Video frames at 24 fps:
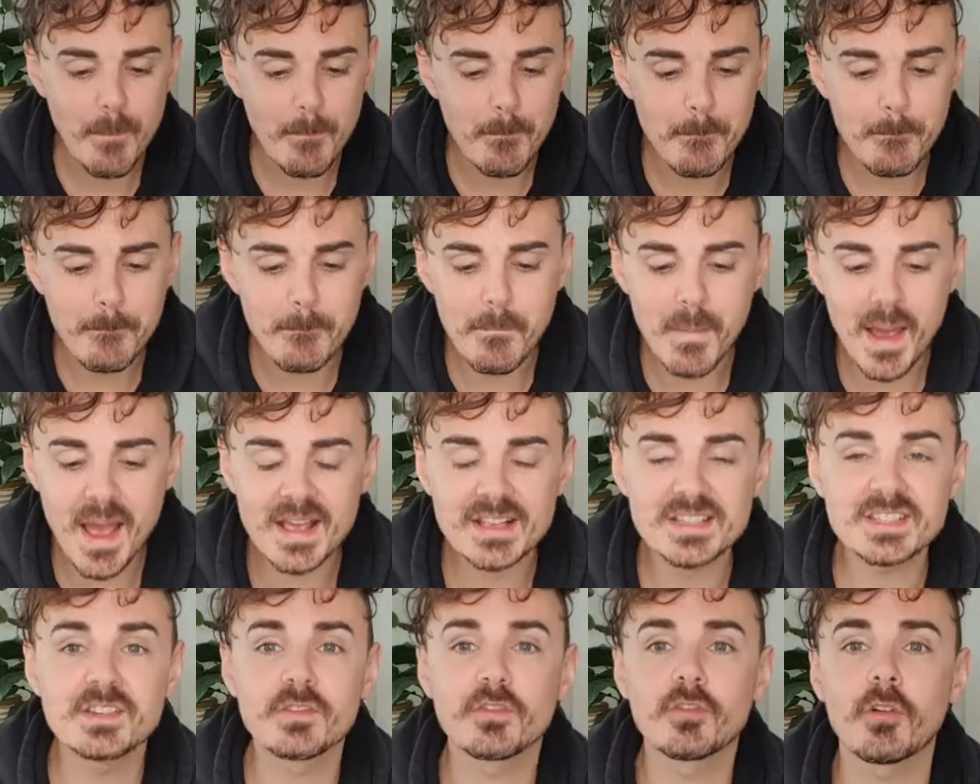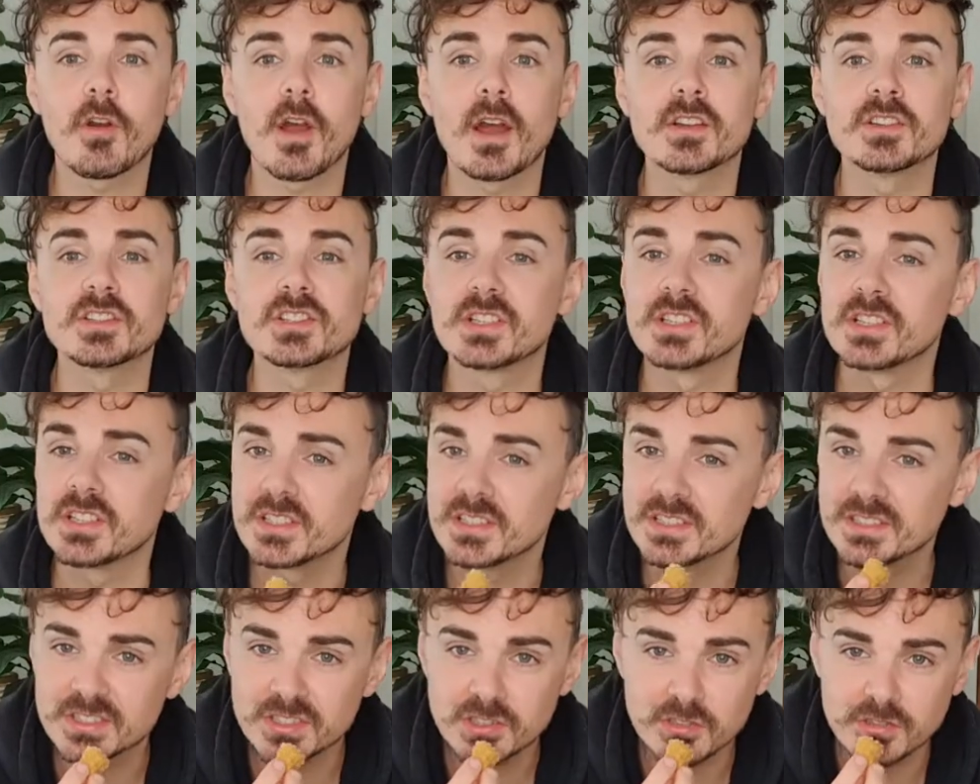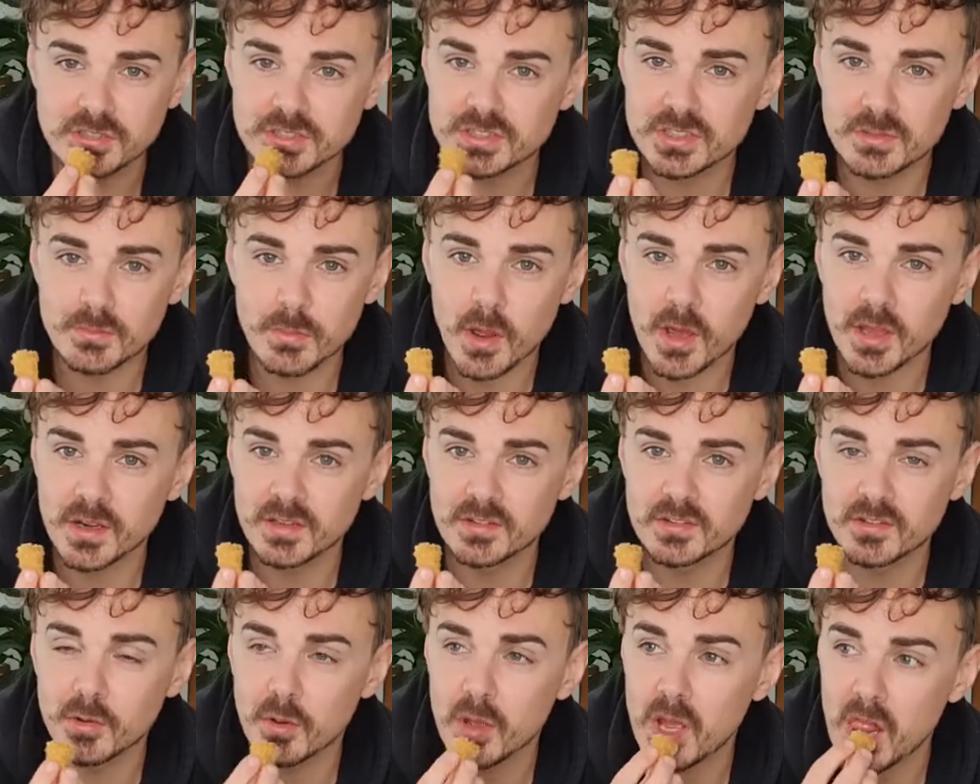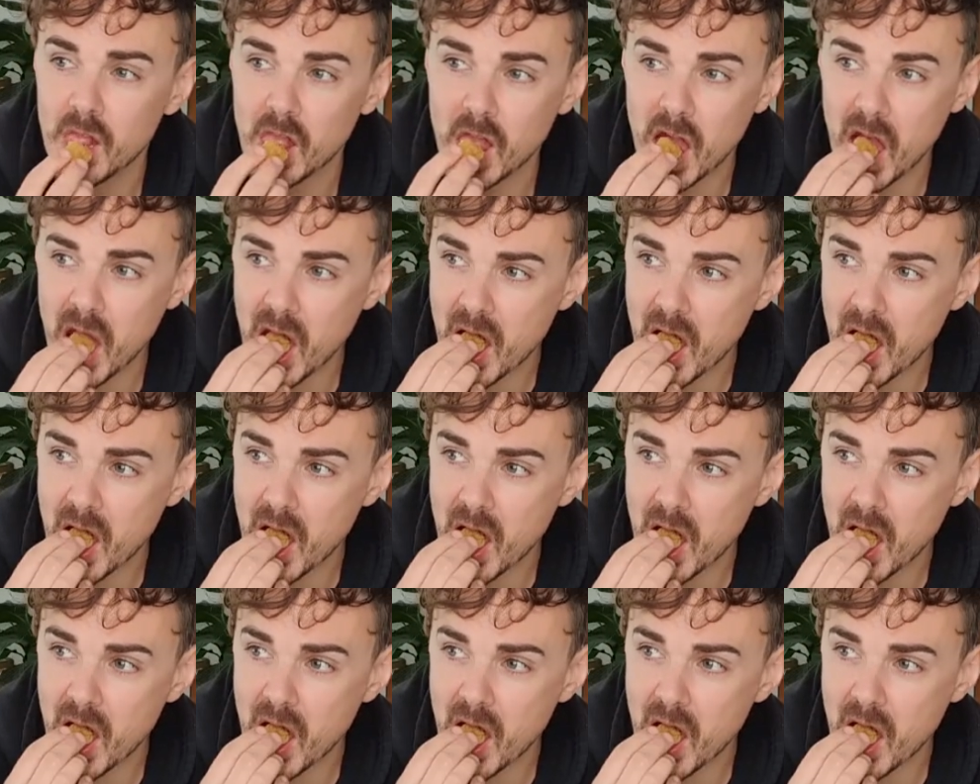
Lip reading: massive crunch in it as soon as you bite into it, like,